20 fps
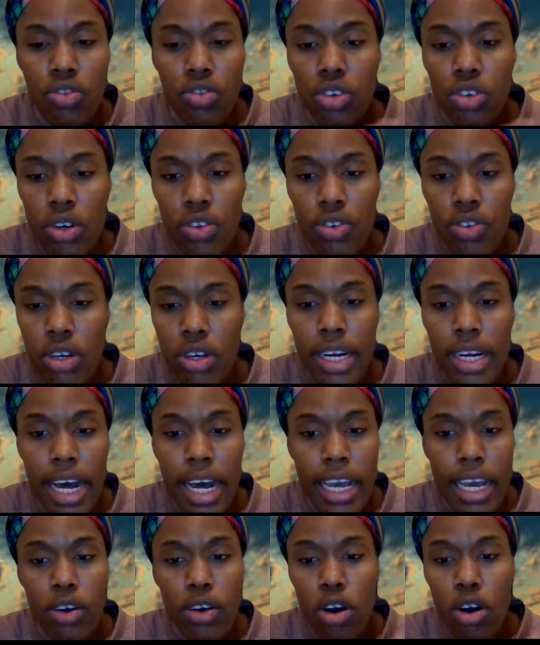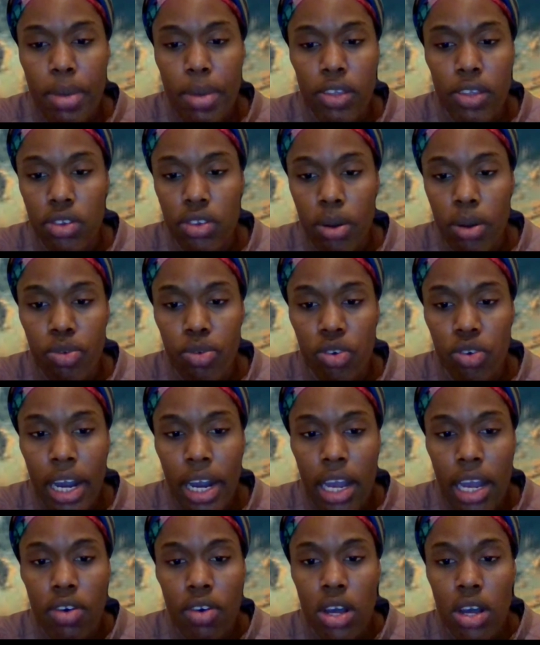Just like comment,
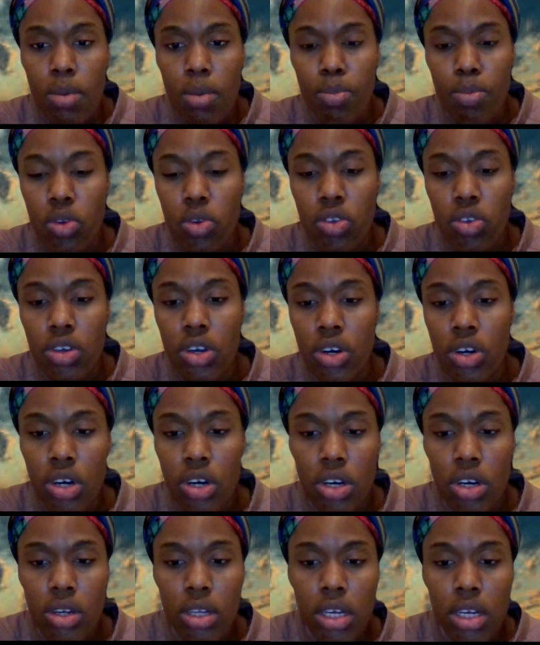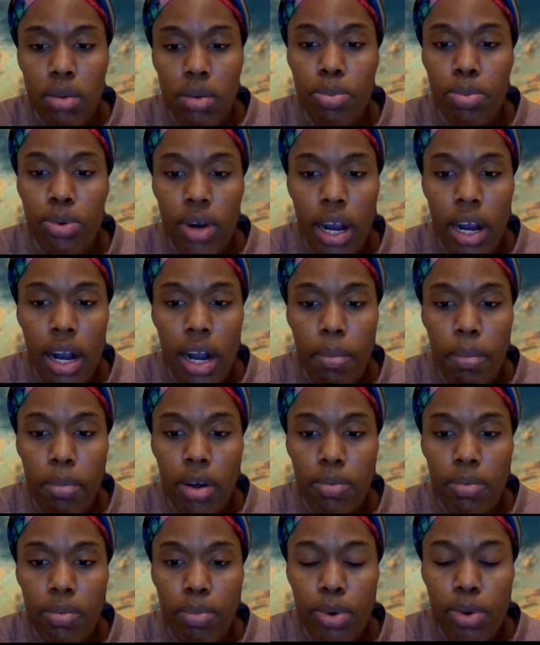subscribe, put your
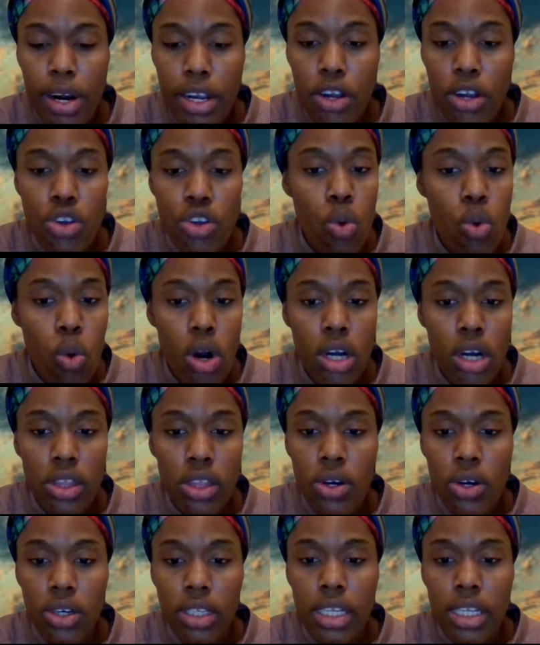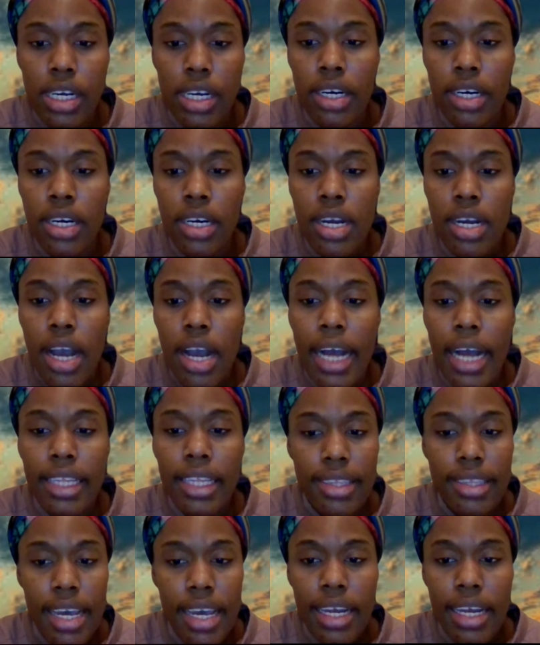um prayer you want down there,
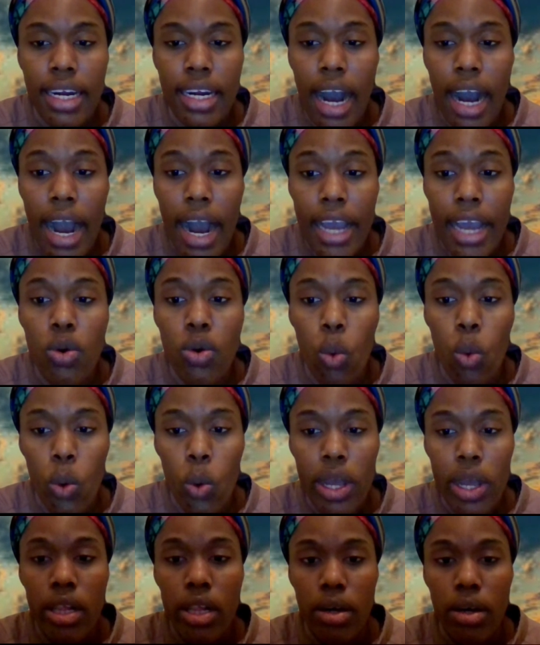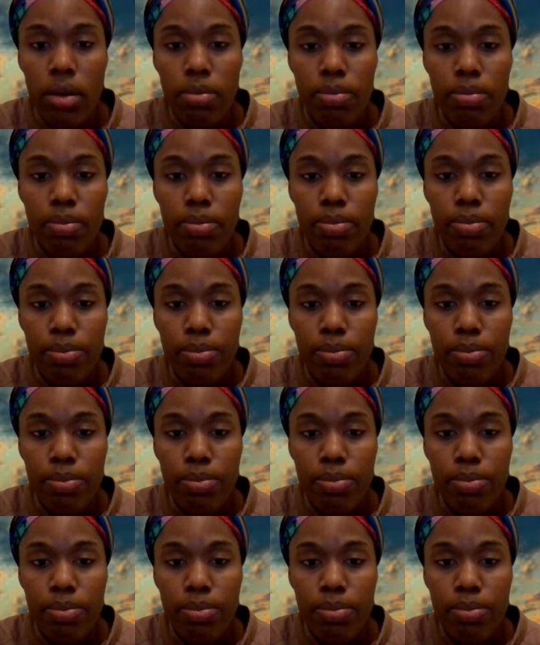and then I will